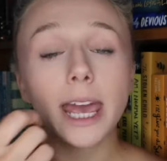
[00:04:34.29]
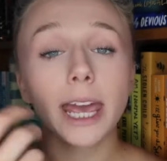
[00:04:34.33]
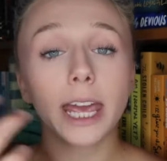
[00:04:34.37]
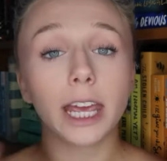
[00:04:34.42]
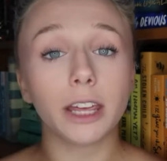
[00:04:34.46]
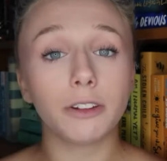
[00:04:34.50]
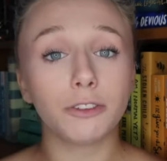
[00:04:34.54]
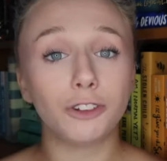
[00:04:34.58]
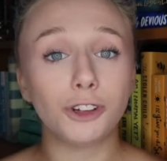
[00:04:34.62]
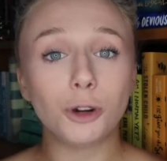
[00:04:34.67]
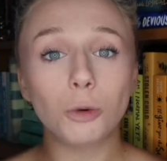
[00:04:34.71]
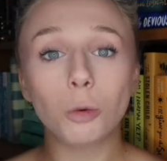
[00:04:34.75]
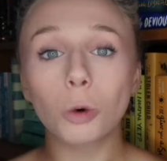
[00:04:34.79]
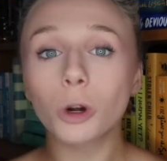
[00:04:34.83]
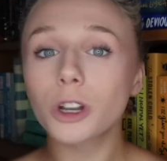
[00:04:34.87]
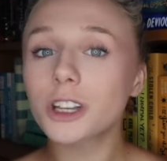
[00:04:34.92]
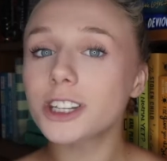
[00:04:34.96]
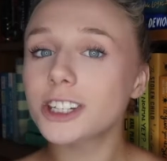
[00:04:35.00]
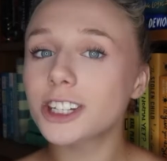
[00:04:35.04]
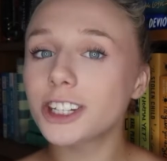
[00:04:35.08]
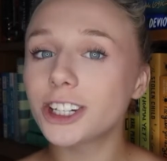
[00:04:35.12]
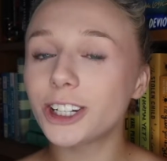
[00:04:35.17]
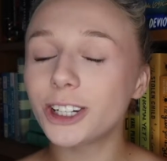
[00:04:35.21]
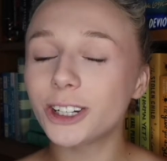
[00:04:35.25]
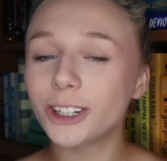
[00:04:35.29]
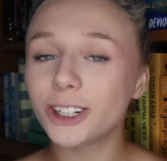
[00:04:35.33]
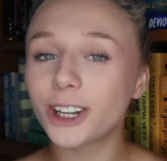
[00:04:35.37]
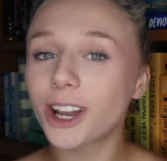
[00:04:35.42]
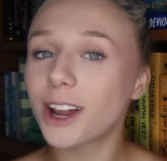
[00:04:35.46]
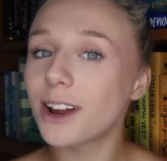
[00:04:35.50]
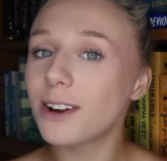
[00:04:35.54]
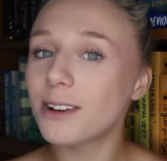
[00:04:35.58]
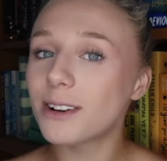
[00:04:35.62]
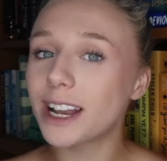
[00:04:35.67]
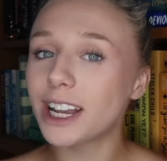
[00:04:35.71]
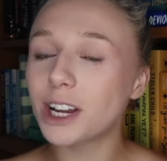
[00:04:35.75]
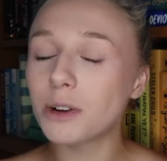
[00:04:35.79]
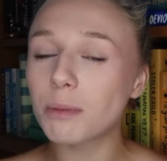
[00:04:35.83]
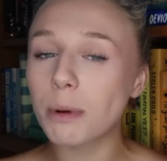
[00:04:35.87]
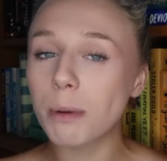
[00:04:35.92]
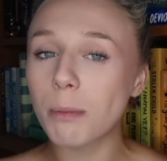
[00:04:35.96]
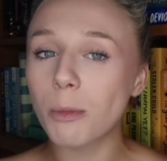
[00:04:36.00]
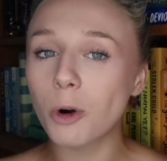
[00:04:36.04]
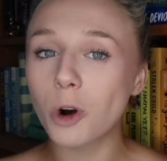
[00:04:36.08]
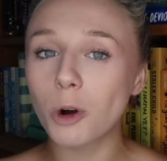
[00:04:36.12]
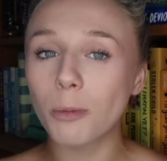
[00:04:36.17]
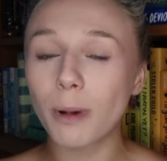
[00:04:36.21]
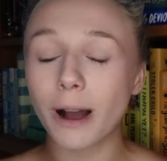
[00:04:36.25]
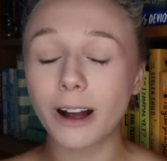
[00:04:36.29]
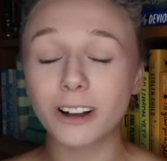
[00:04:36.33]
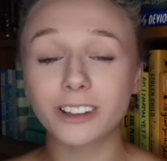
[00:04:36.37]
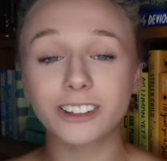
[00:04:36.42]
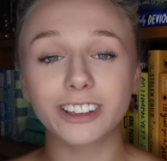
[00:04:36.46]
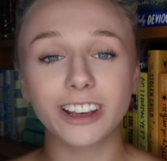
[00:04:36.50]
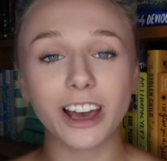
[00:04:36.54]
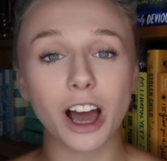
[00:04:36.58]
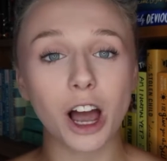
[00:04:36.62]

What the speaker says: If you want to know a little bit more about it,